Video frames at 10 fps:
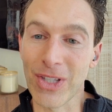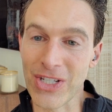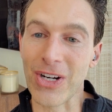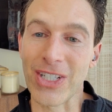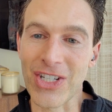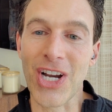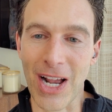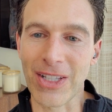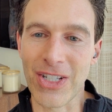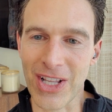I'm really starting to
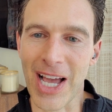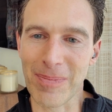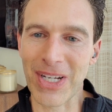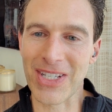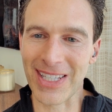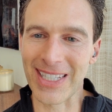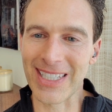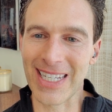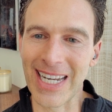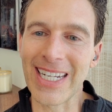challenge that, because
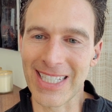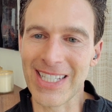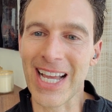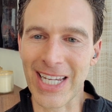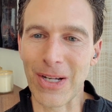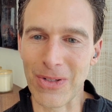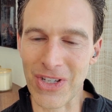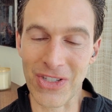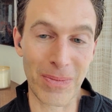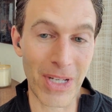the Canadian tech
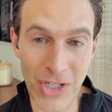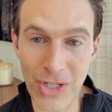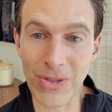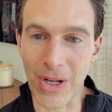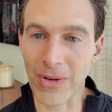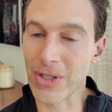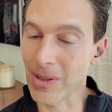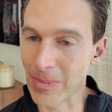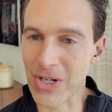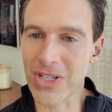ecosystem, as you know,
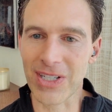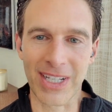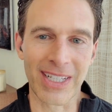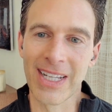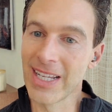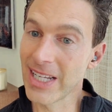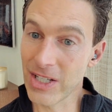you're immersed in it,